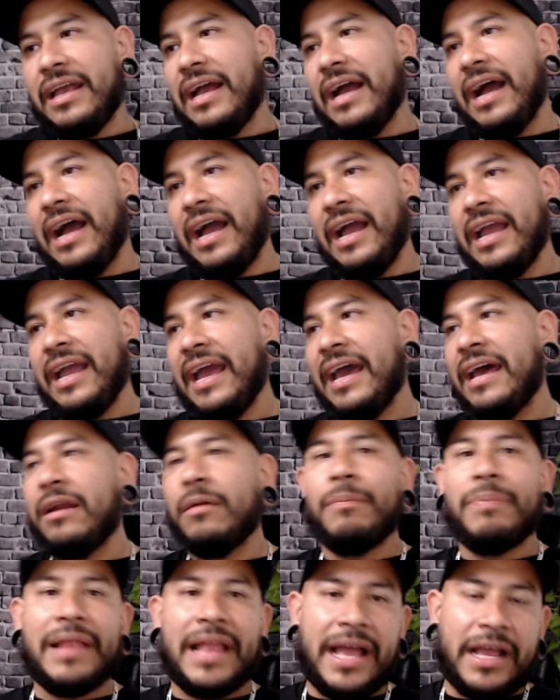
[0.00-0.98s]
I had a
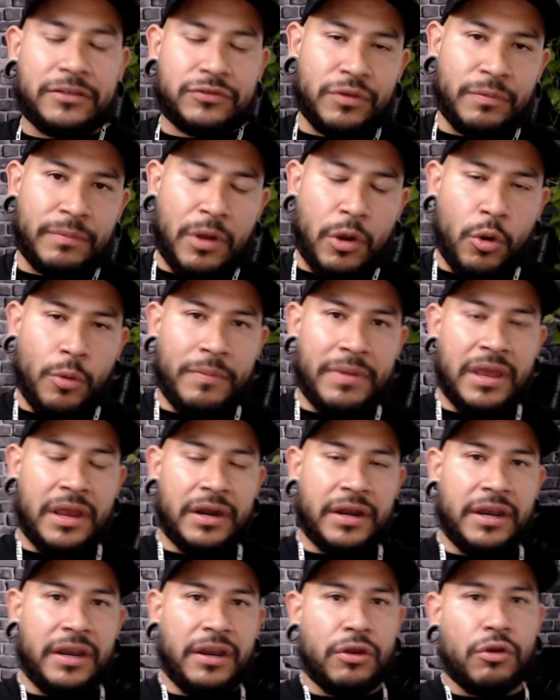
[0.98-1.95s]
blast with my homie
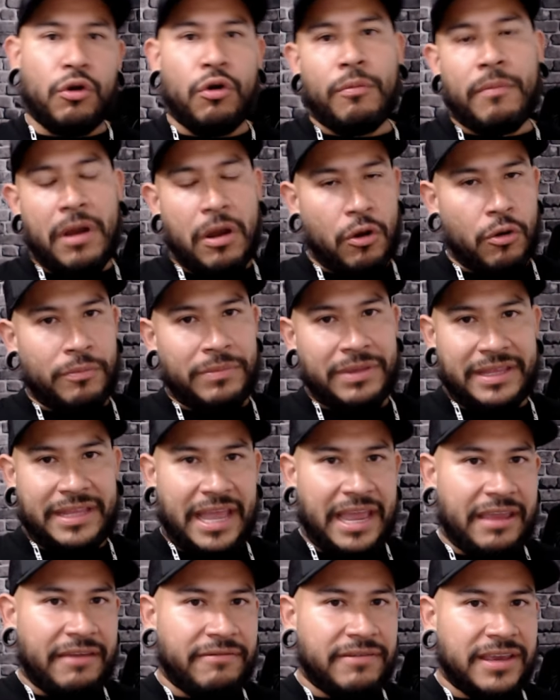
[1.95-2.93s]
Enrico, my homie
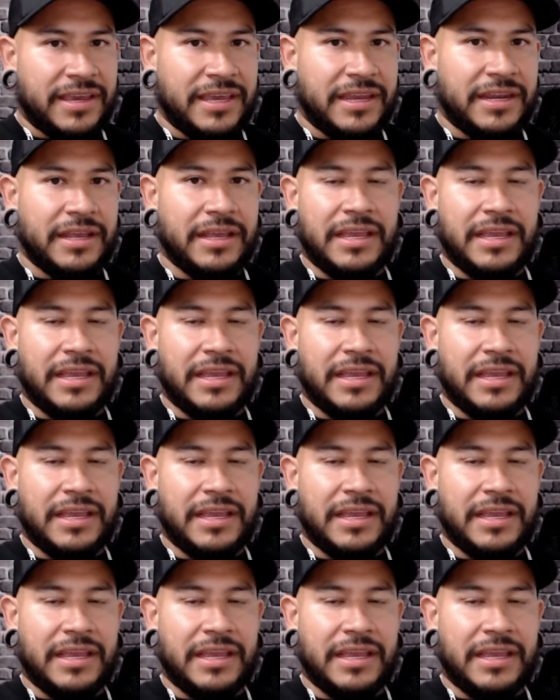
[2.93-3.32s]
David.